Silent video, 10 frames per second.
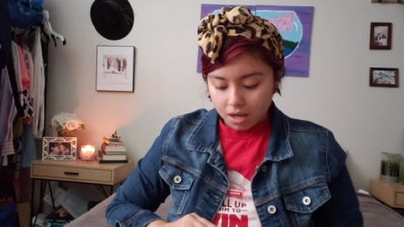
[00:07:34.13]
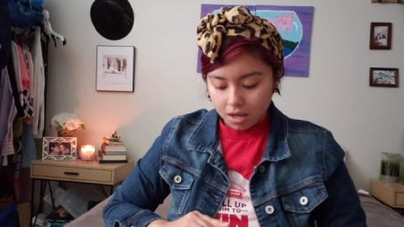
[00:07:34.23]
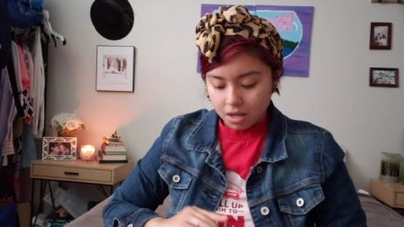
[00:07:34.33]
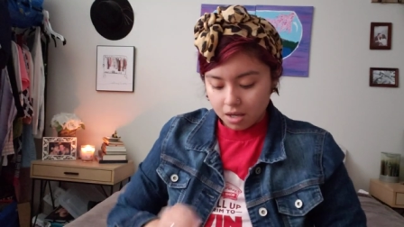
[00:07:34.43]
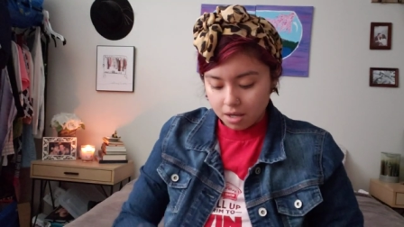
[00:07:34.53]

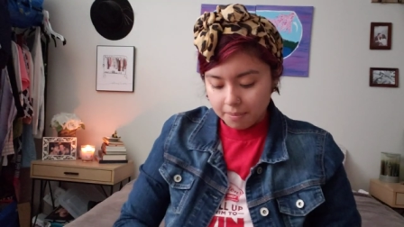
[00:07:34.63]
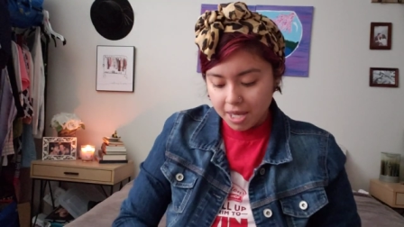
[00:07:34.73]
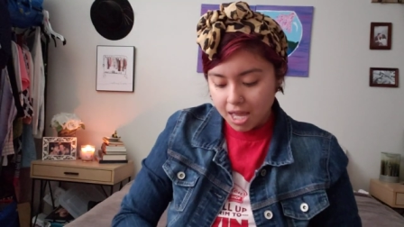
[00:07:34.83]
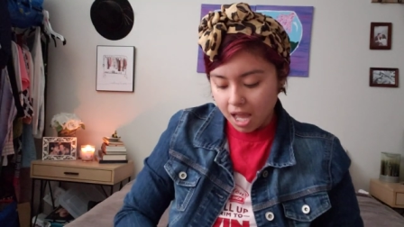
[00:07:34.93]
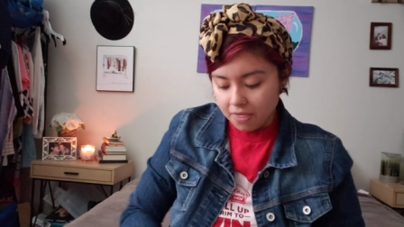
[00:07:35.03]
Um,
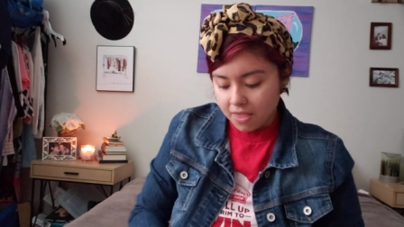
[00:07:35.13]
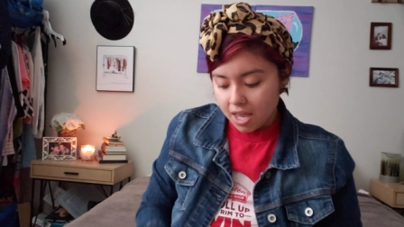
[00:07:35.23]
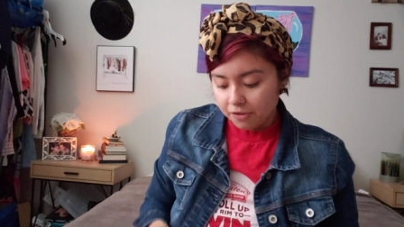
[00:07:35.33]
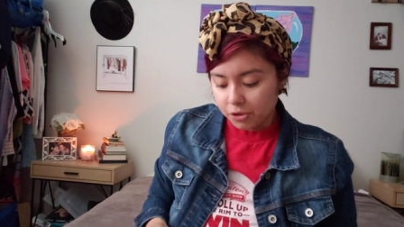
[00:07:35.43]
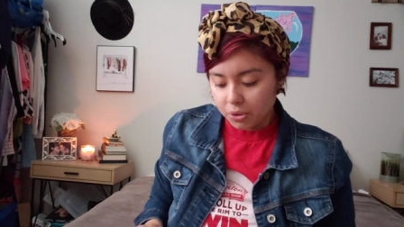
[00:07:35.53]
and
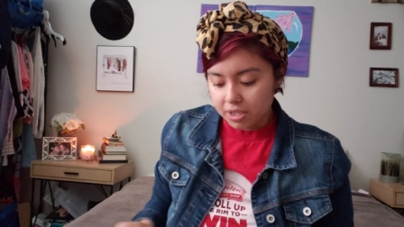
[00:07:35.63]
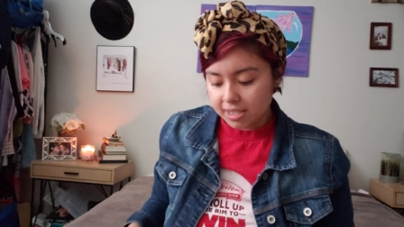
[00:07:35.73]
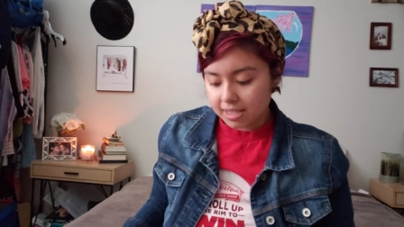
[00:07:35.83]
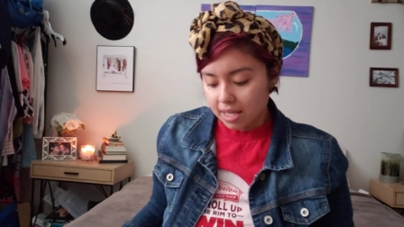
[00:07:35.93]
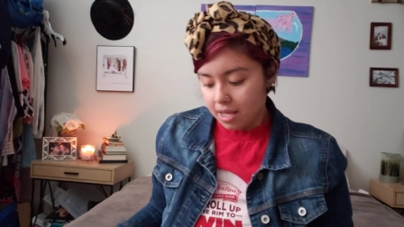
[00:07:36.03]
then of
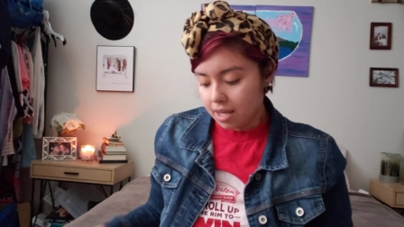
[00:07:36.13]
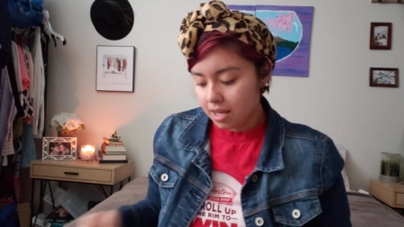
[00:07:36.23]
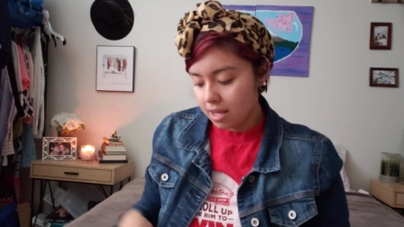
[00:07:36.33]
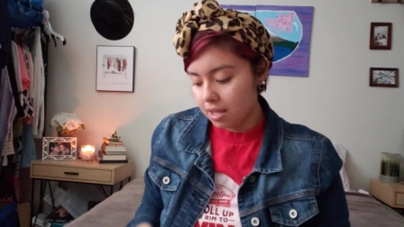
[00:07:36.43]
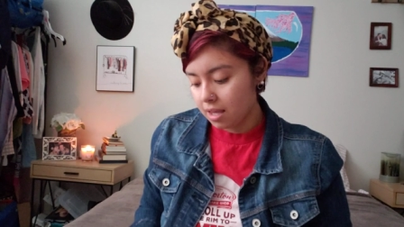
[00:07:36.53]
course,
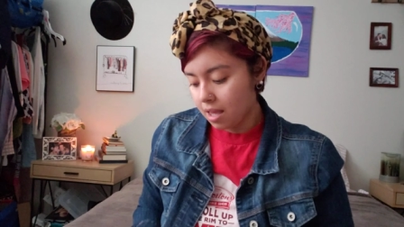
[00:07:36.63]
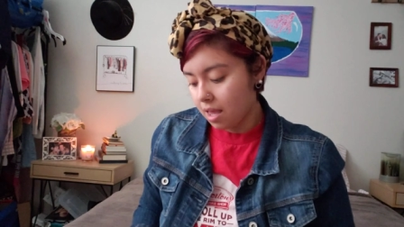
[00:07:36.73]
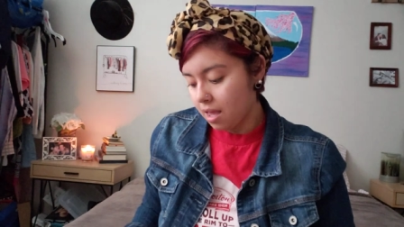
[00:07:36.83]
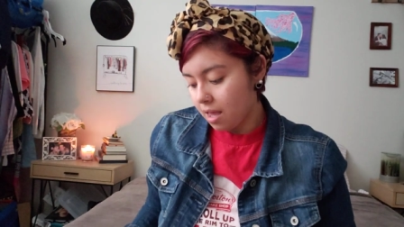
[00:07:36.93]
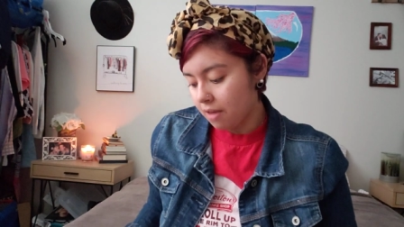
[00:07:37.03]

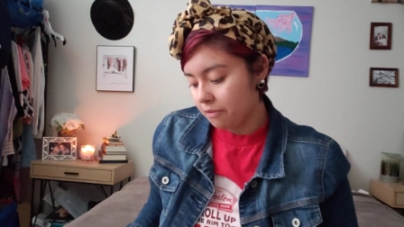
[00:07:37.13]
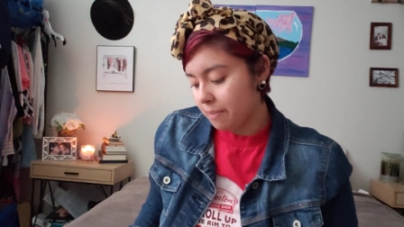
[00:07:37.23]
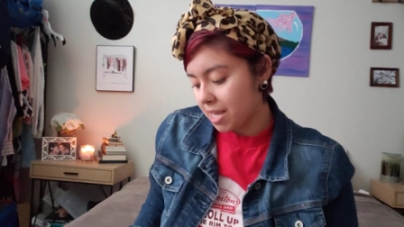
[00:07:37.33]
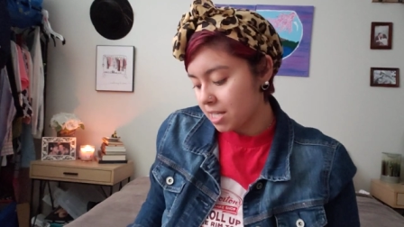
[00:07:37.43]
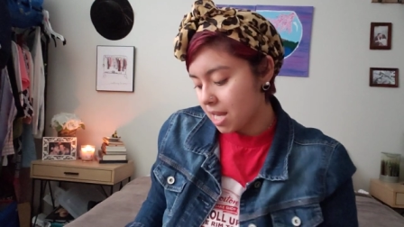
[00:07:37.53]
Eva
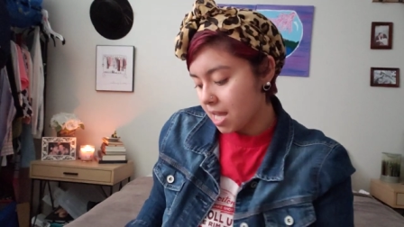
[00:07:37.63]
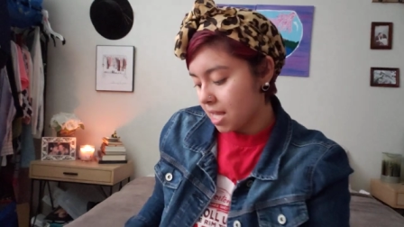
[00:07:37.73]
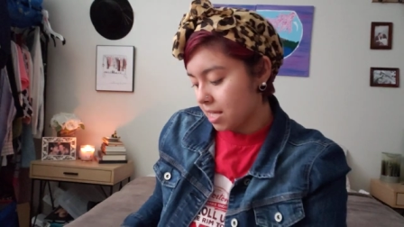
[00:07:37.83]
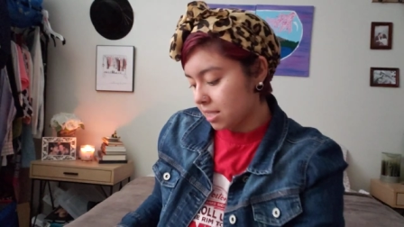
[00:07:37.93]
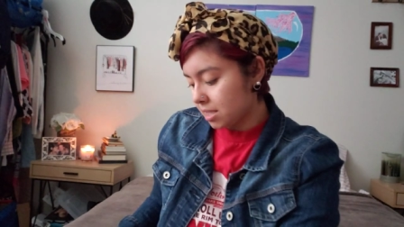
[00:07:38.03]

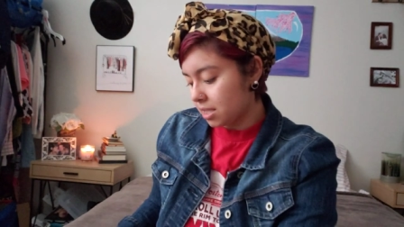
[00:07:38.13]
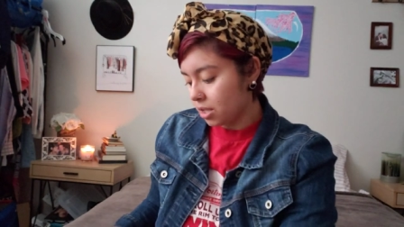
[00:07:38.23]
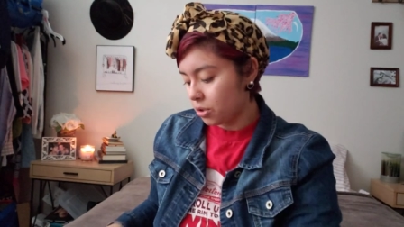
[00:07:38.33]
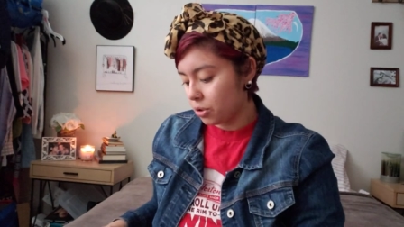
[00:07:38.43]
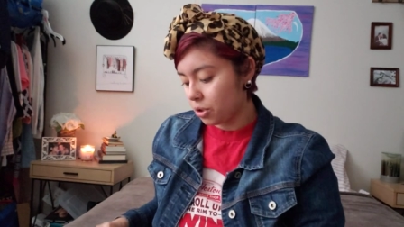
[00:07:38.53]
Mendes,
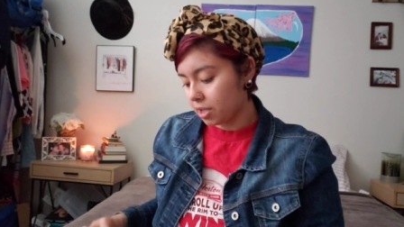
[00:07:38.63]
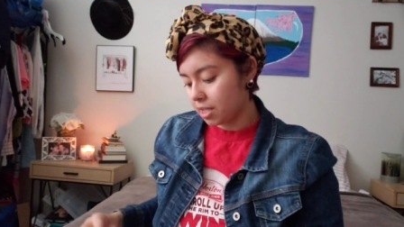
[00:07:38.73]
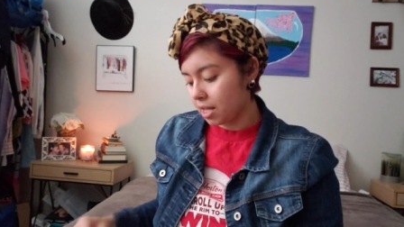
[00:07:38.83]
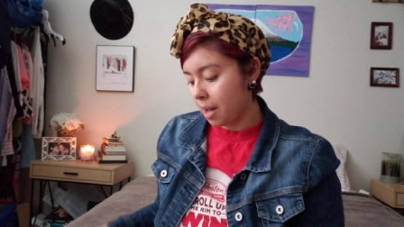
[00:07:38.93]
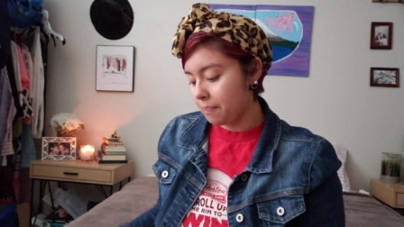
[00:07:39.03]
New York
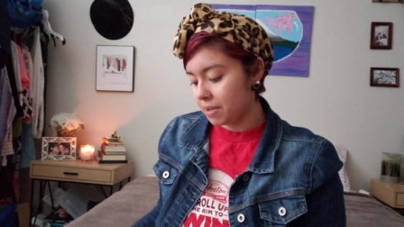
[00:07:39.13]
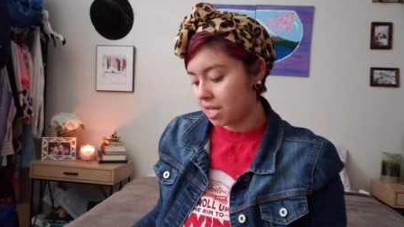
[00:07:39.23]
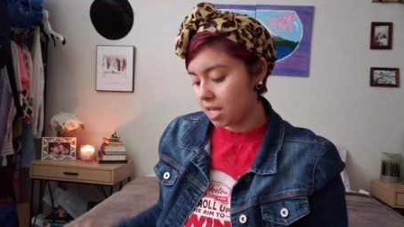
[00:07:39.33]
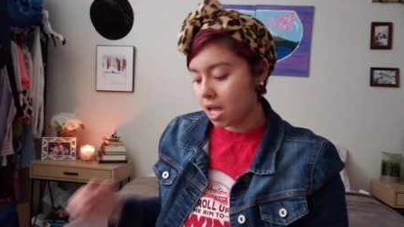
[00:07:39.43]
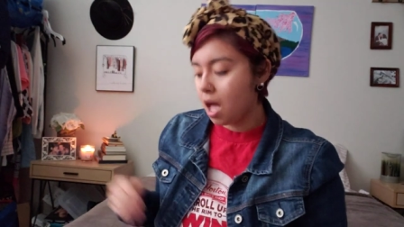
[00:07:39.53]
and
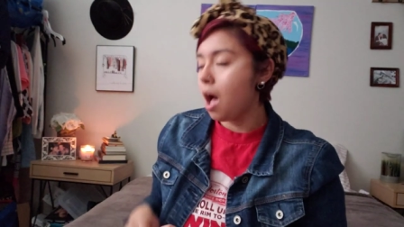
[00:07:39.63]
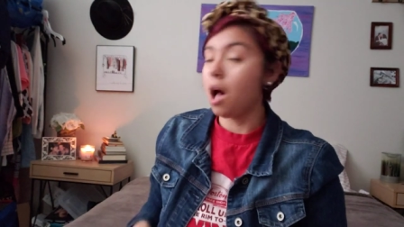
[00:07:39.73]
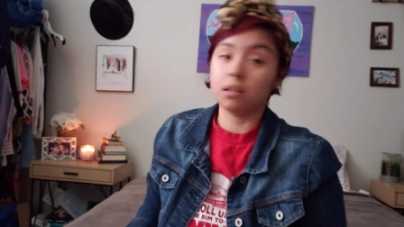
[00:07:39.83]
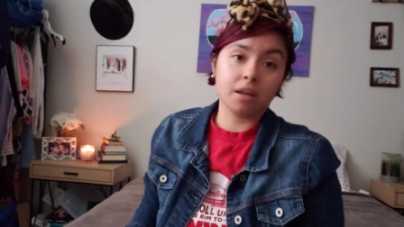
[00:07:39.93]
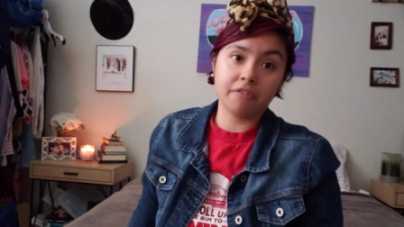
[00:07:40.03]
Company.
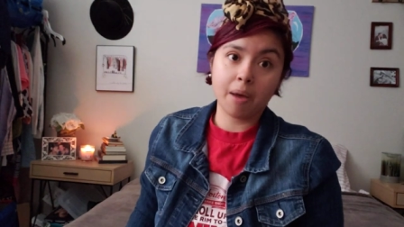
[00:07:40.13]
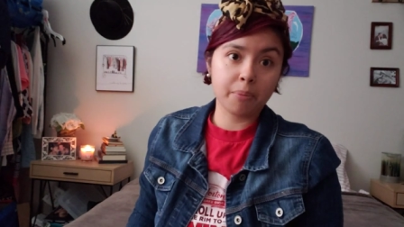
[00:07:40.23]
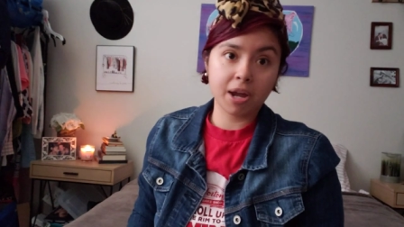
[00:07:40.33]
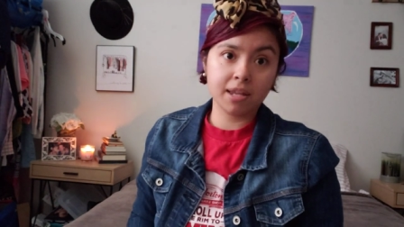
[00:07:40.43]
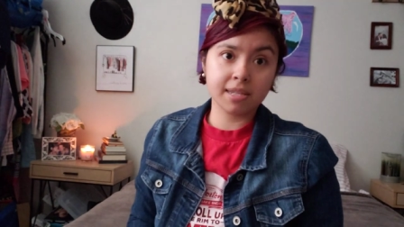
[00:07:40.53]
I love that
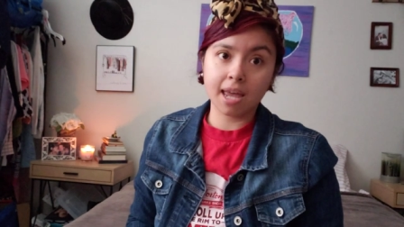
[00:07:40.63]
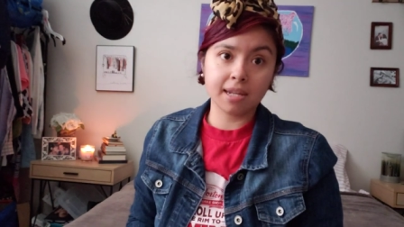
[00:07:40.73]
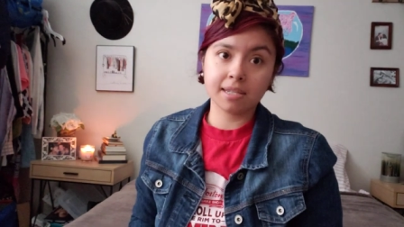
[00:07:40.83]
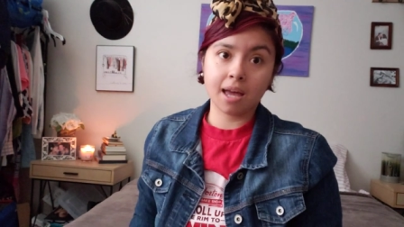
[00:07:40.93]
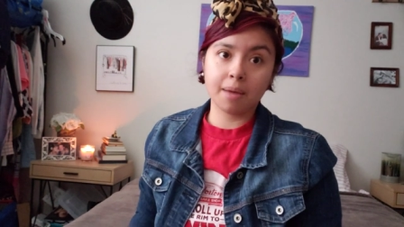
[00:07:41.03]
brand.
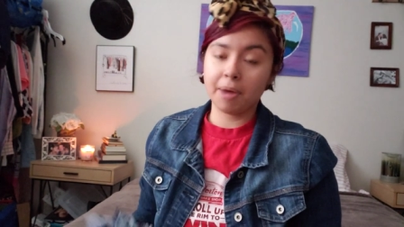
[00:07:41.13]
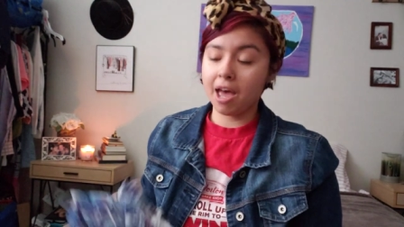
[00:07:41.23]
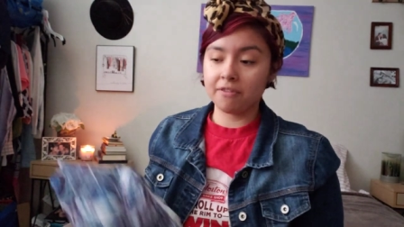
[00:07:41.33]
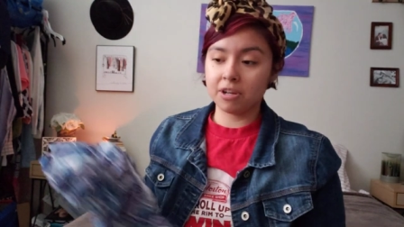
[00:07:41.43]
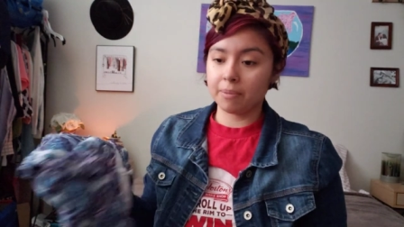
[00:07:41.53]
Anytime I
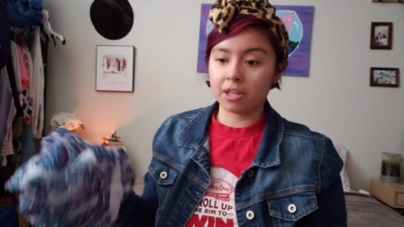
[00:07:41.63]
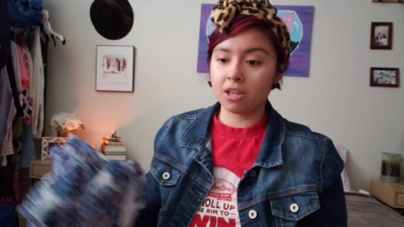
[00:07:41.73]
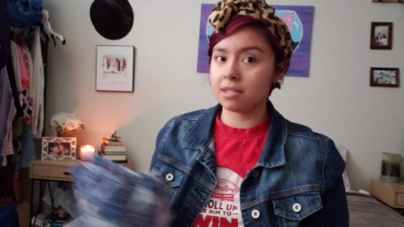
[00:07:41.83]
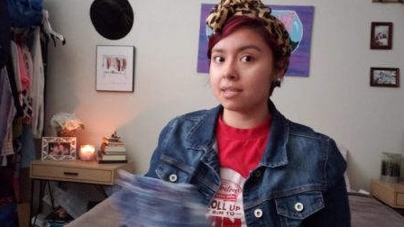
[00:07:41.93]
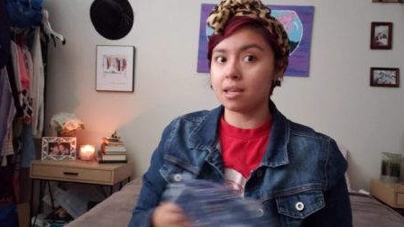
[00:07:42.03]
have it in my
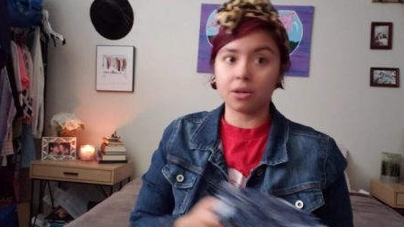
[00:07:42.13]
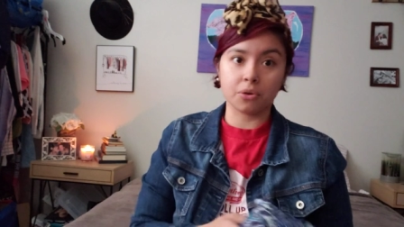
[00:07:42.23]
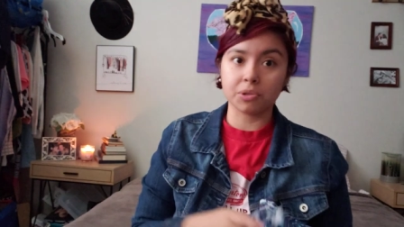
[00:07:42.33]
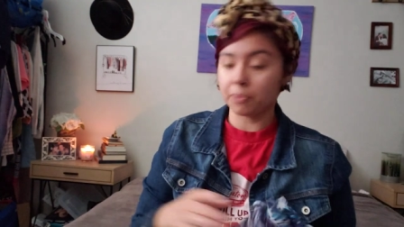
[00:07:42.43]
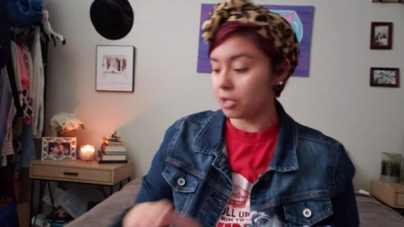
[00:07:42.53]
closet, it
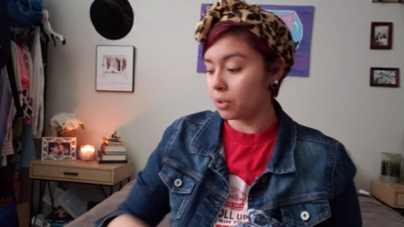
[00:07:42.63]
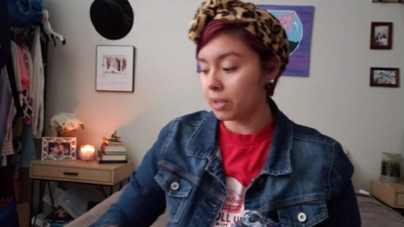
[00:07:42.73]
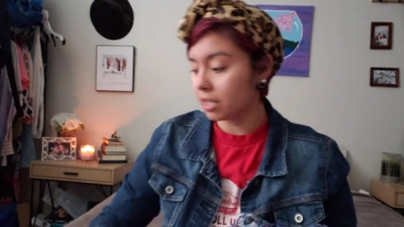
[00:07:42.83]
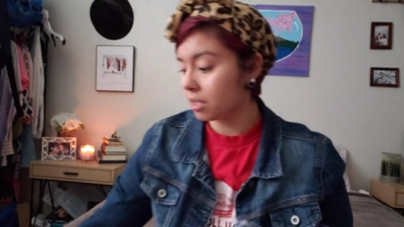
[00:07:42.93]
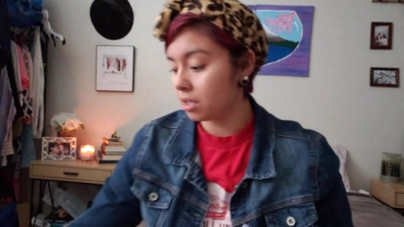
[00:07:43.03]
goes pretty
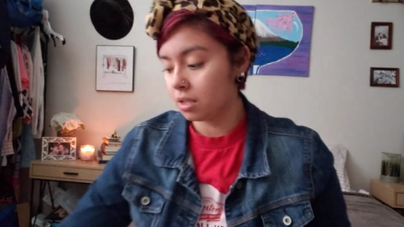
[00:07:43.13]
quick.